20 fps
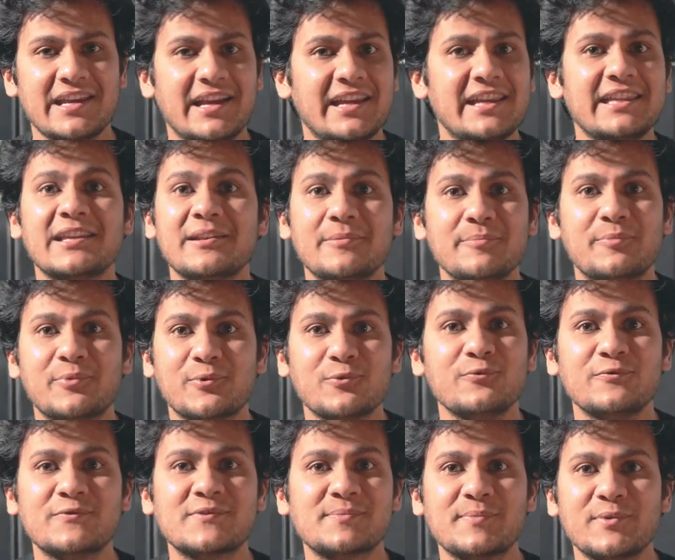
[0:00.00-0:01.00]
either
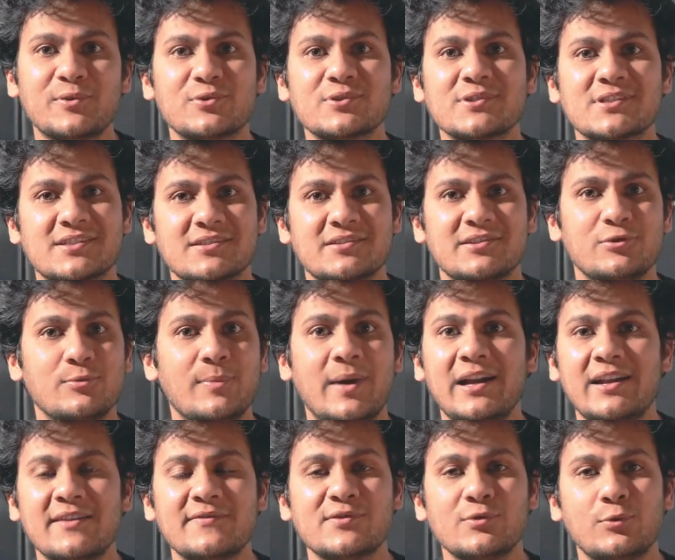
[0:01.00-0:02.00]
improves, because you
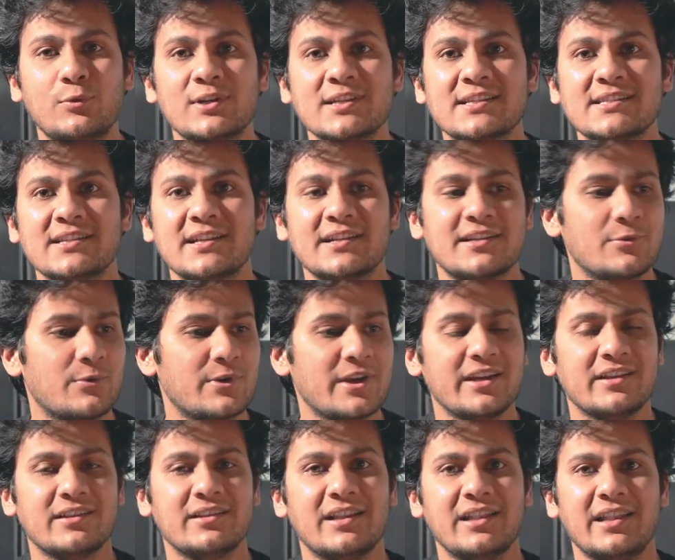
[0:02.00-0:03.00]
might have noticed that
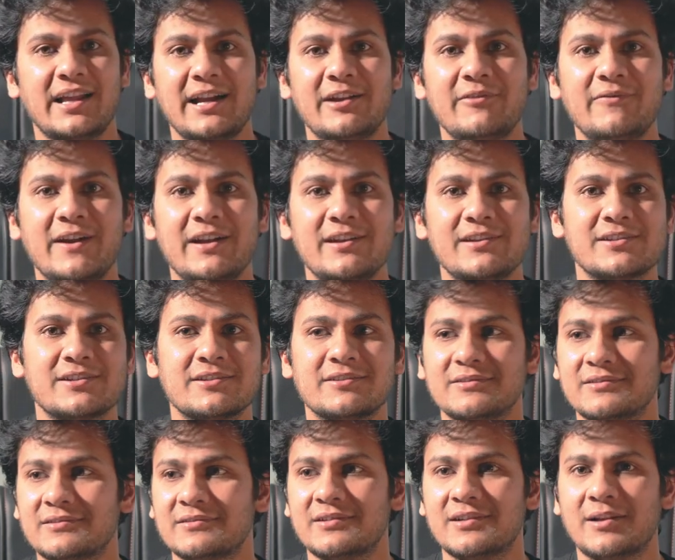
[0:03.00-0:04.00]
okay, the light went
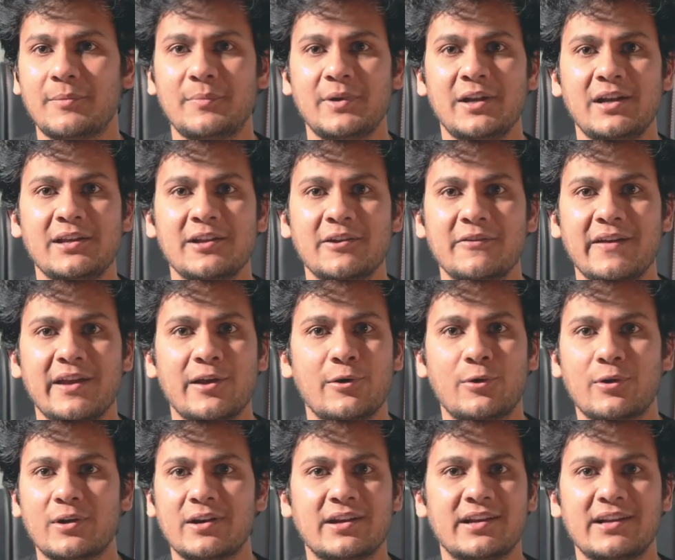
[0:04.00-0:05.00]
completely away
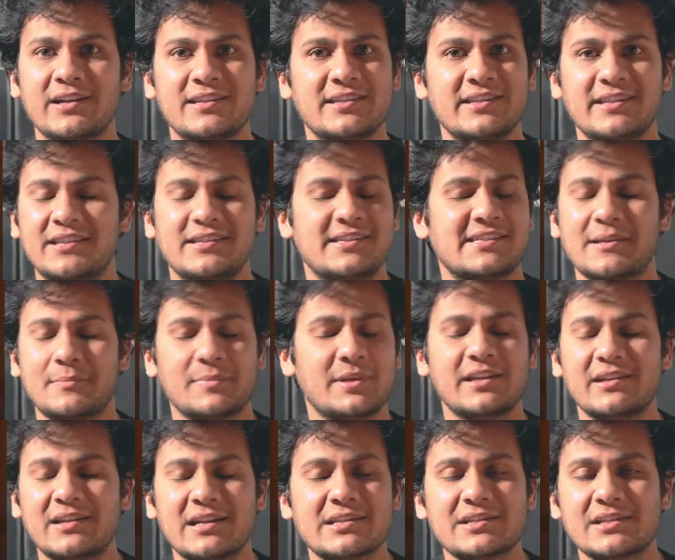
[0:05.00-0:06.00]
or
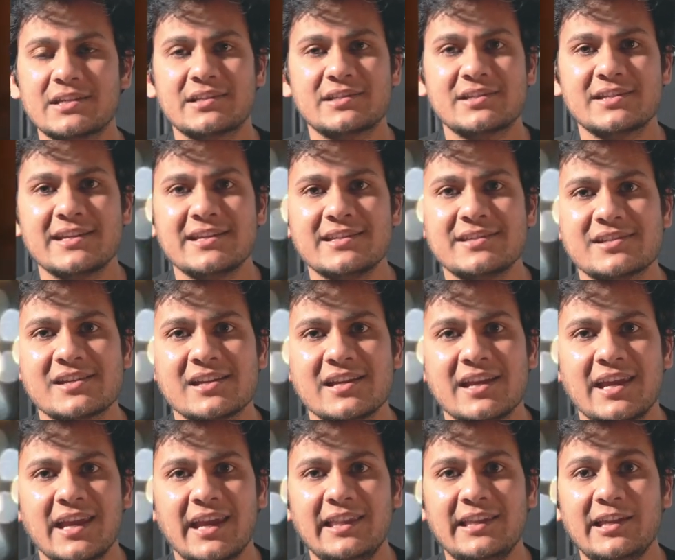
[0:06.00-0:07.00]
something drastic change
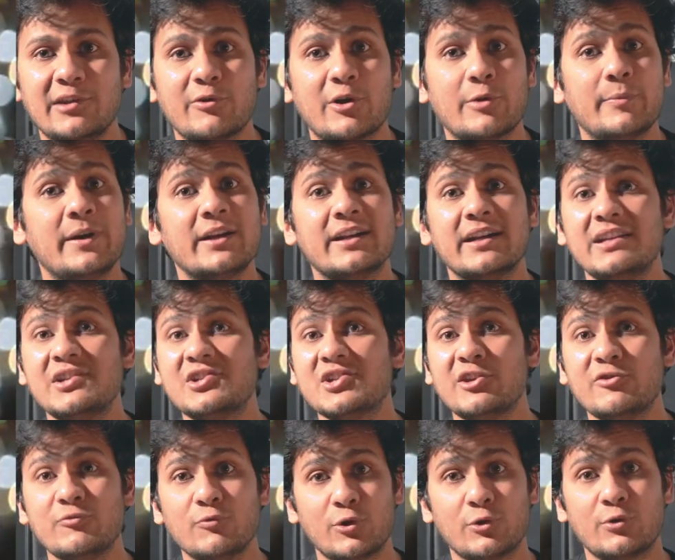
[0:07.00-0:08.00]
in the environment
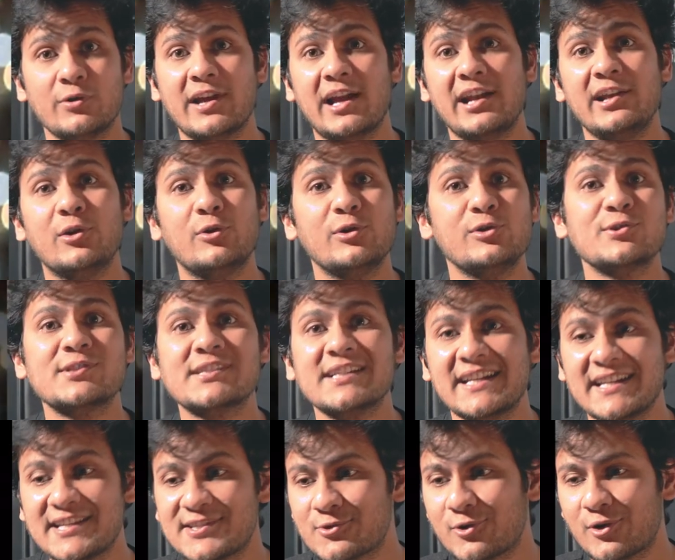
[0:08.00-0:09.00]
condition, you want to dial down your
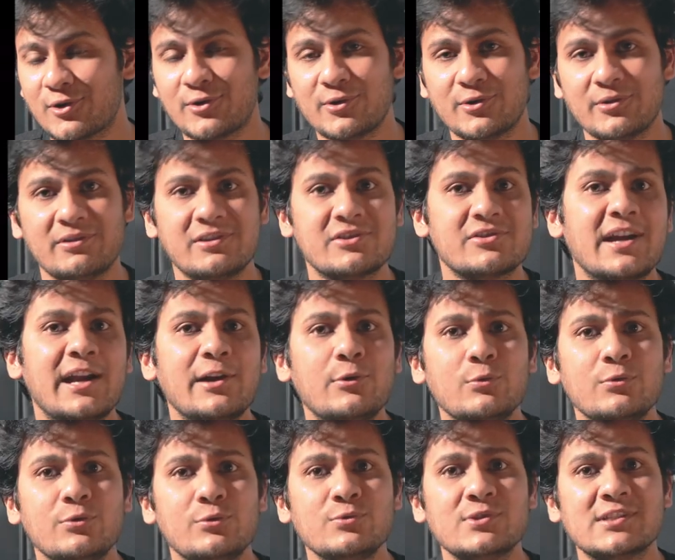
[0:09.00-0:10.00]
settings or try to
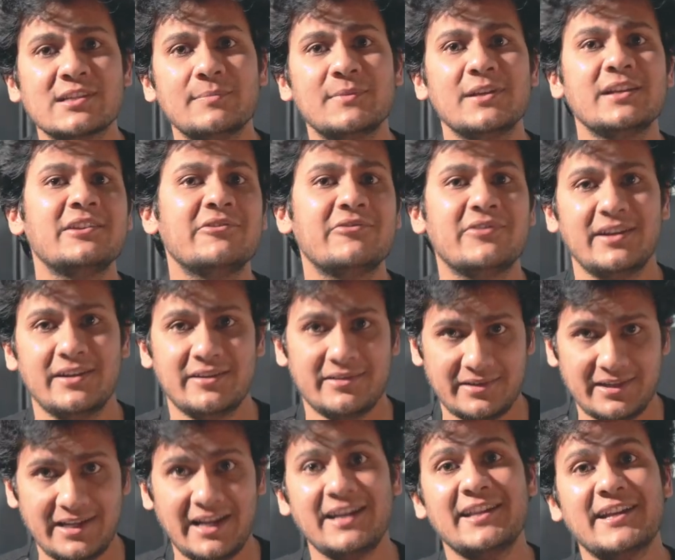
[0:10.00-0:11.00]
do something different,
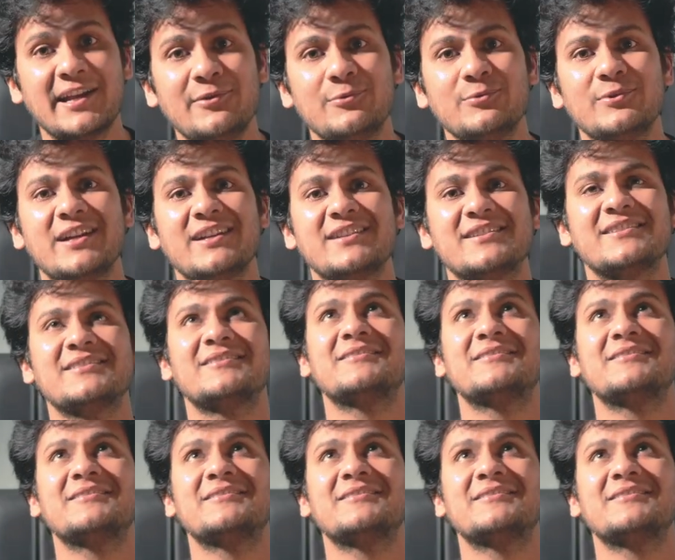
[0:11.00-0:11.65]
it can do that.